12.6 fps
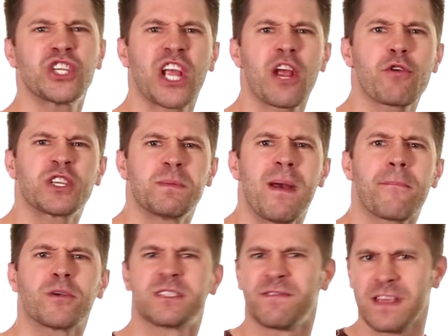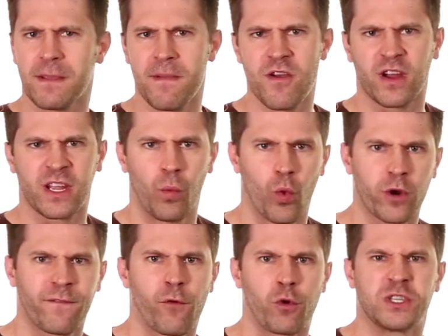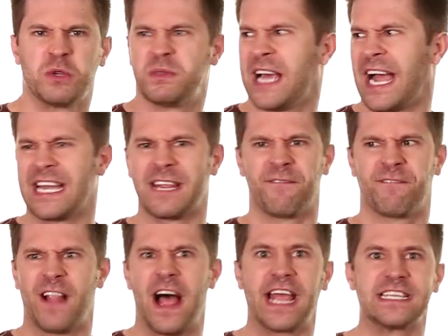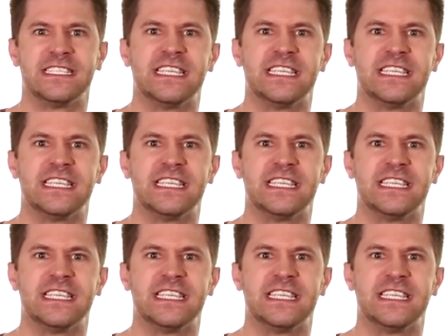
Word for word: cherished members of the American workforce, you tiny flying